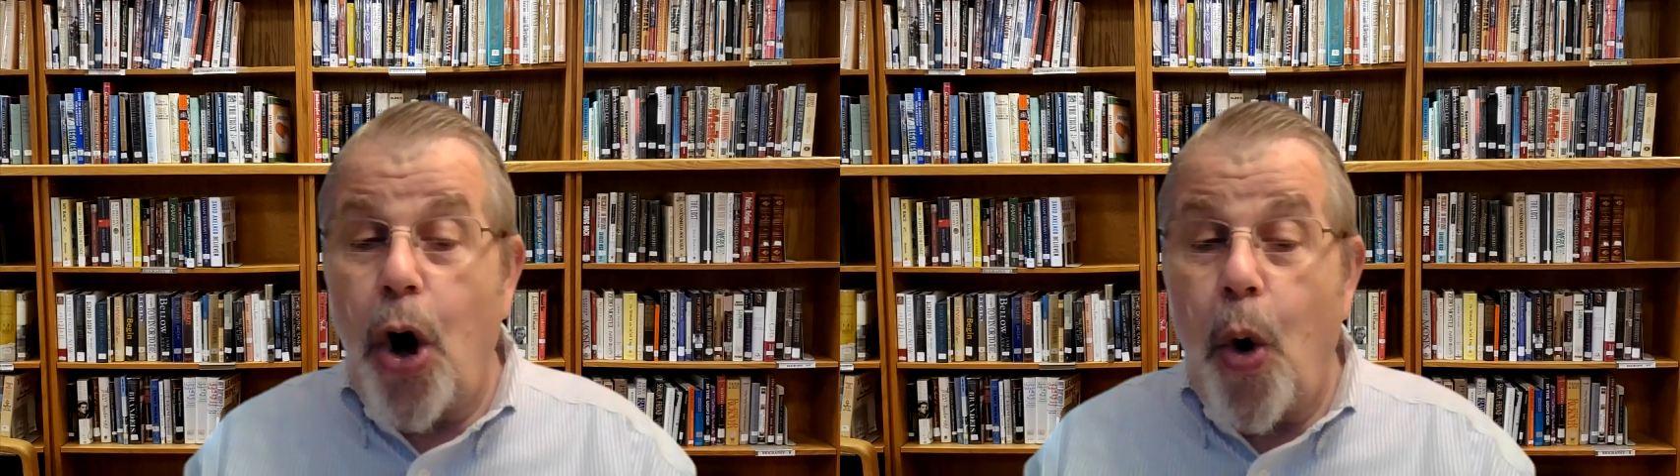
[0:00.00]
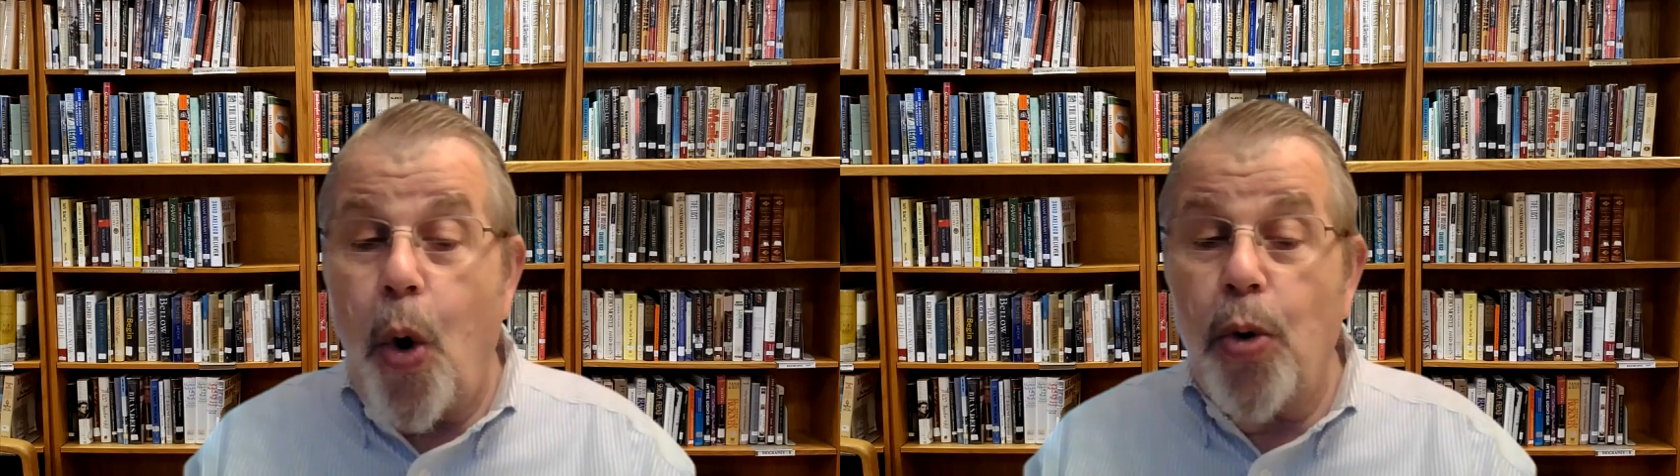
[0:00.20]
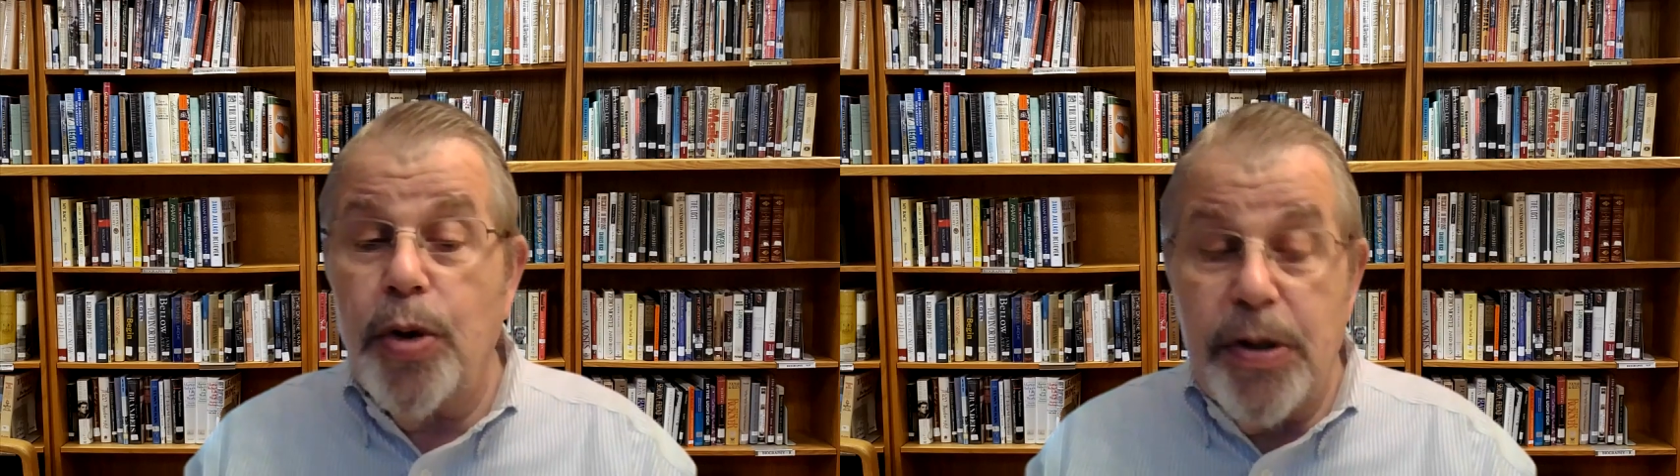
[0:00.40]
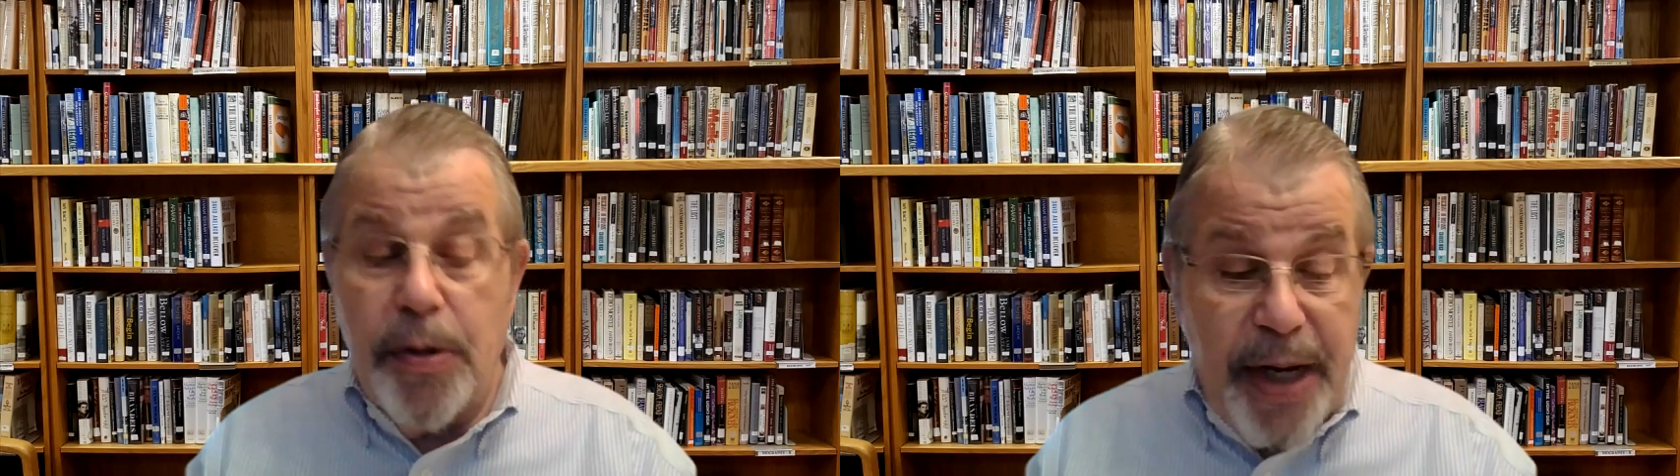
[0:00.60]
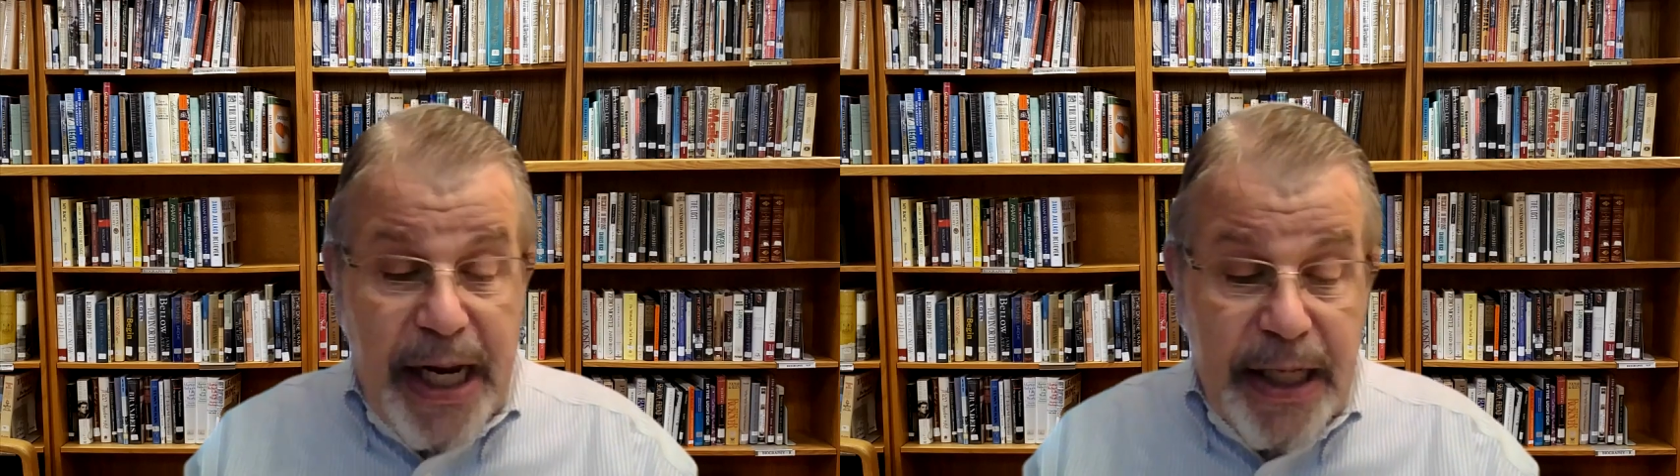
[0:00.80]
Old
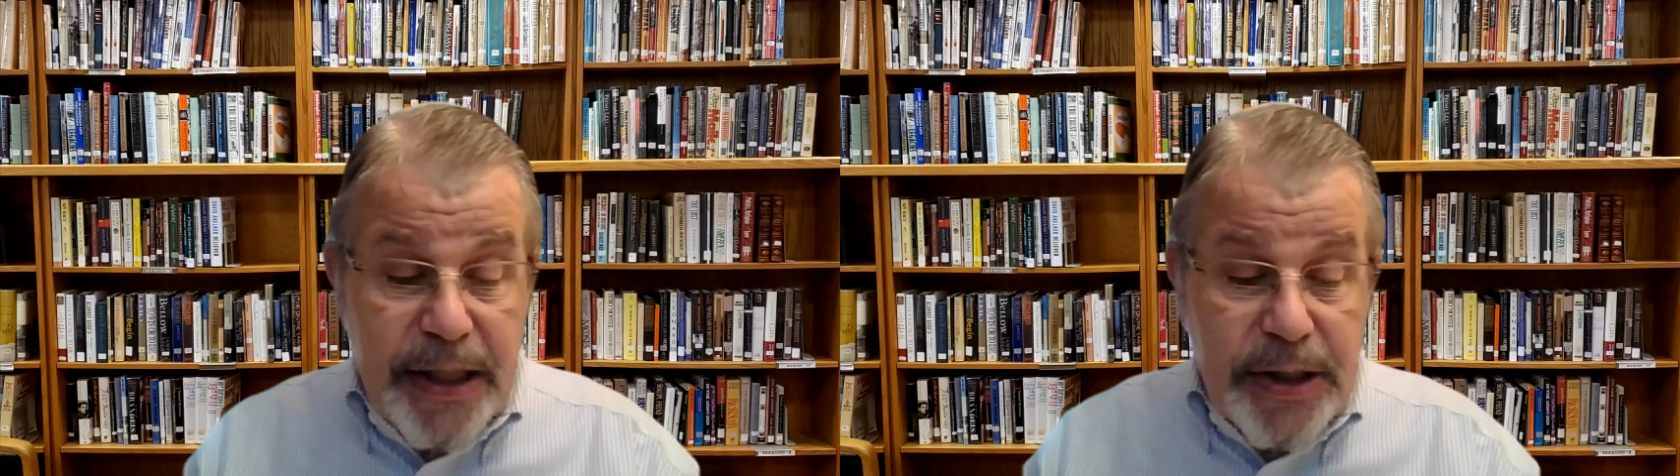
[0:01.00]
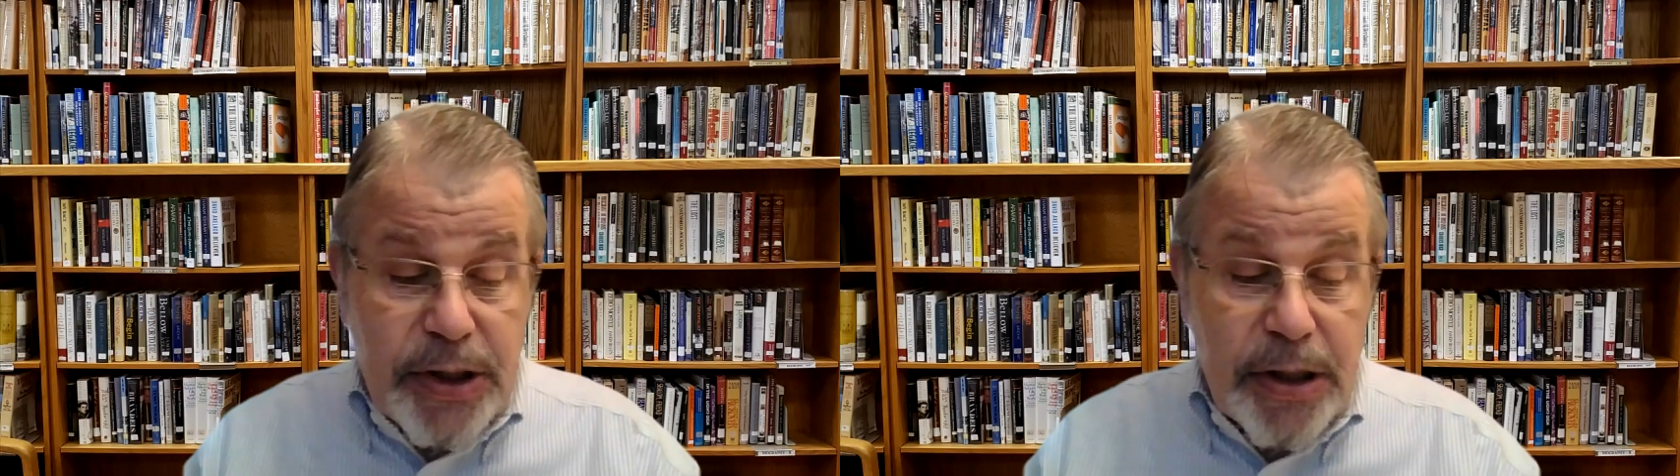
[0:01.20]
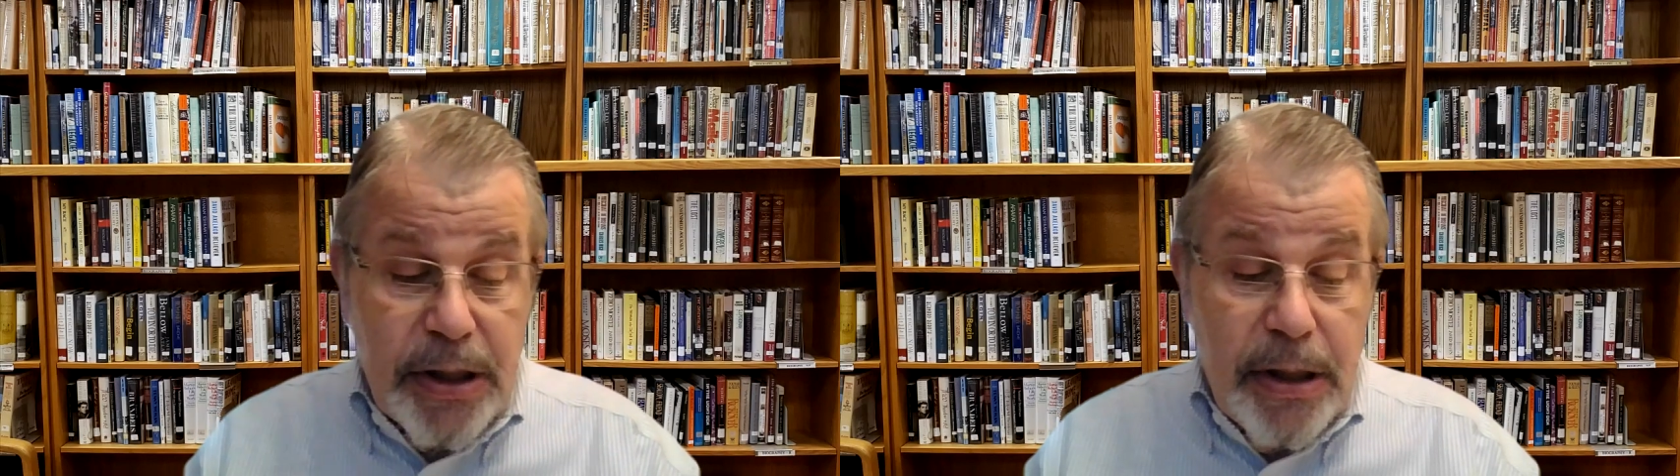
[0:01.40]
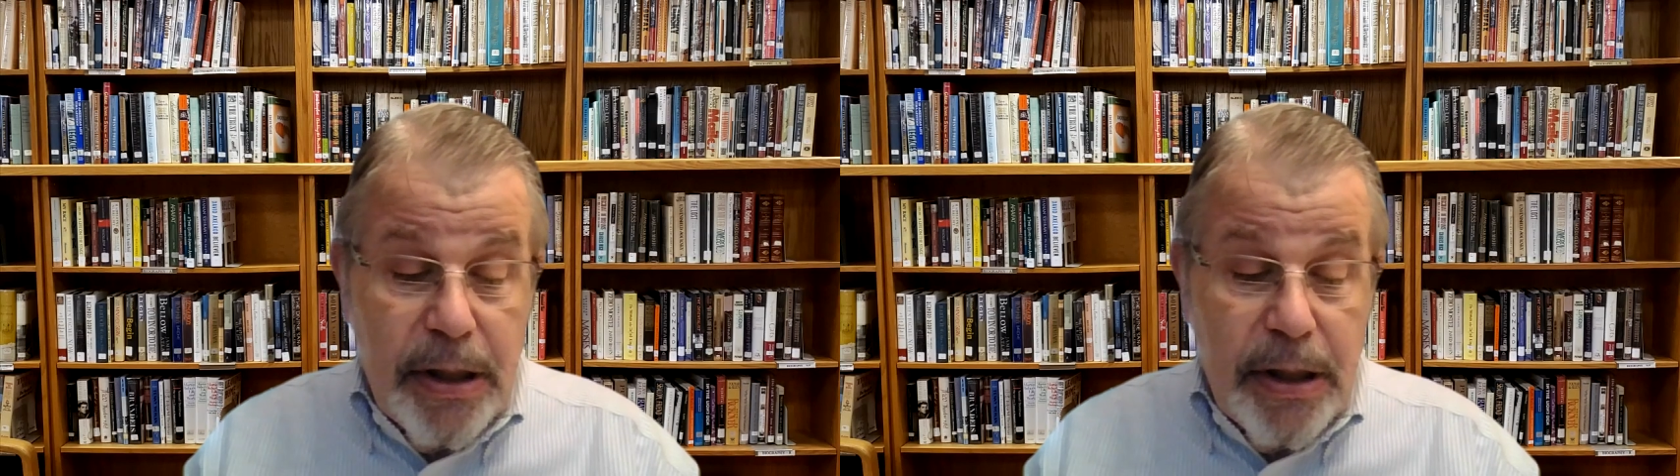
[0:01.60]
means